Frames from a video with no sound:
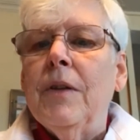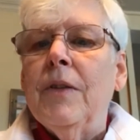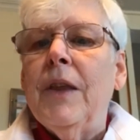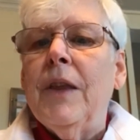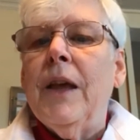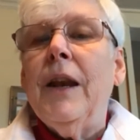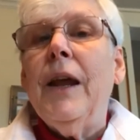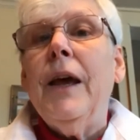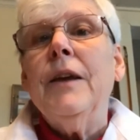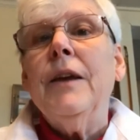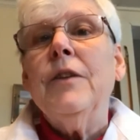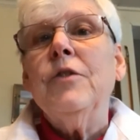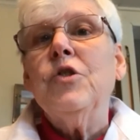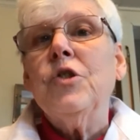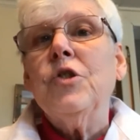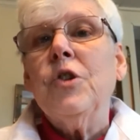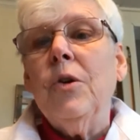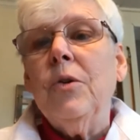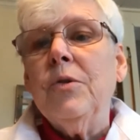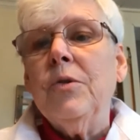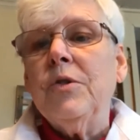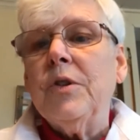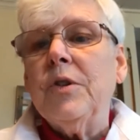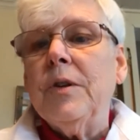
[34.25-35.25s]
that I had
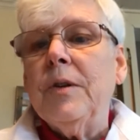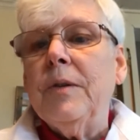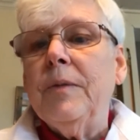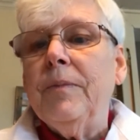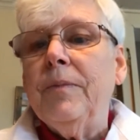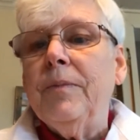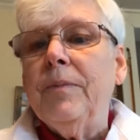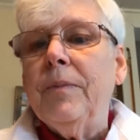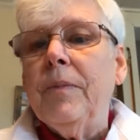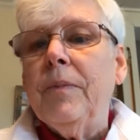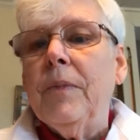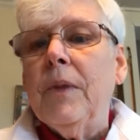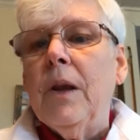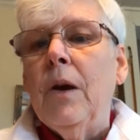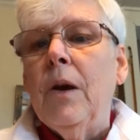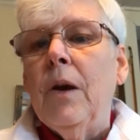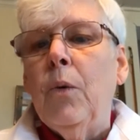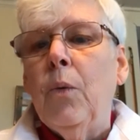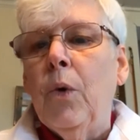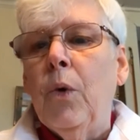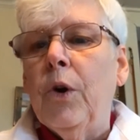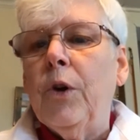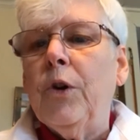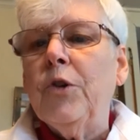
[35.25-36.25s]
chosen,
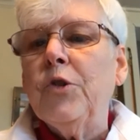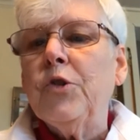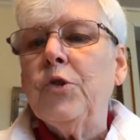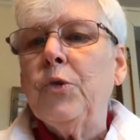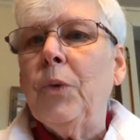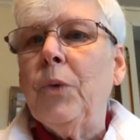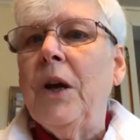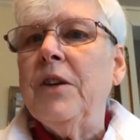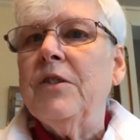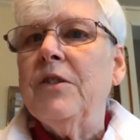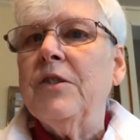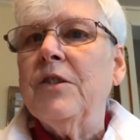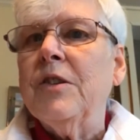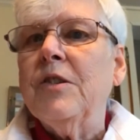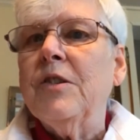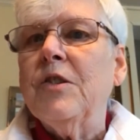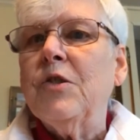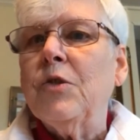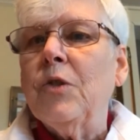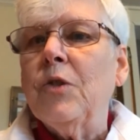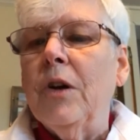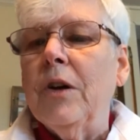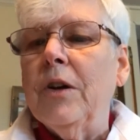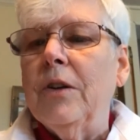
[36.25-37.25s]
workers' rights and
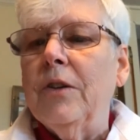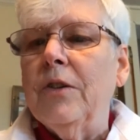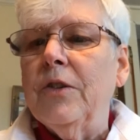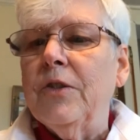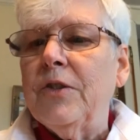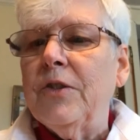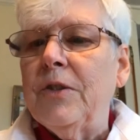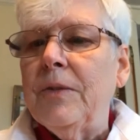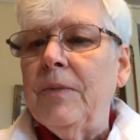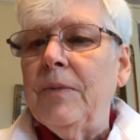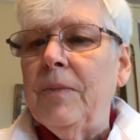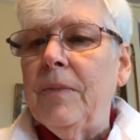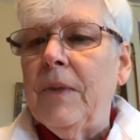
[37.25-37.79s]
struggles.